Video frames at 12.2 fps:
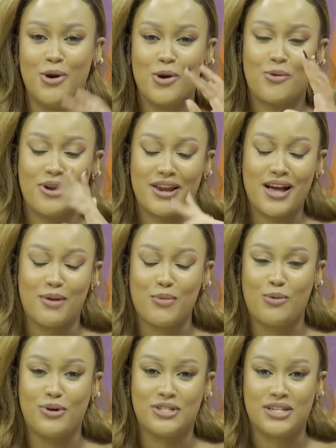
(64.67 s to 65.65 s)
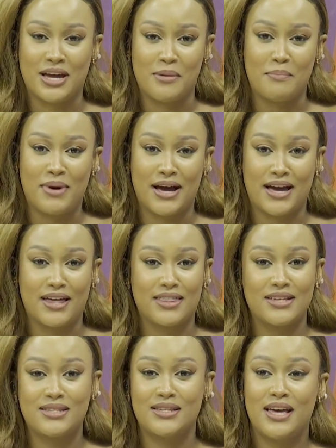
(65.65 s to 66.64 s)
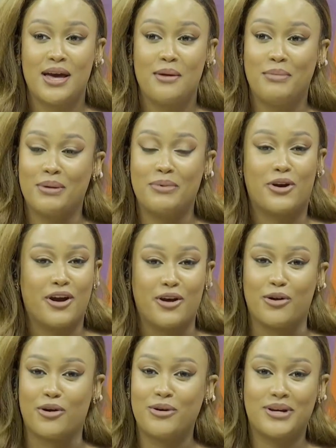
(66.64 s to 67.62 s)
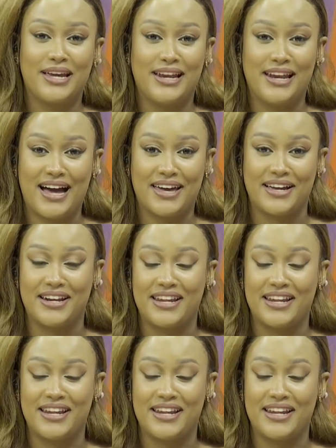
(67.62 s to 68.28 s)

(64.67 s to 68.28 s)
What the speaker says: Kwani hamku watch Empire, this baby girl, Koki Lion,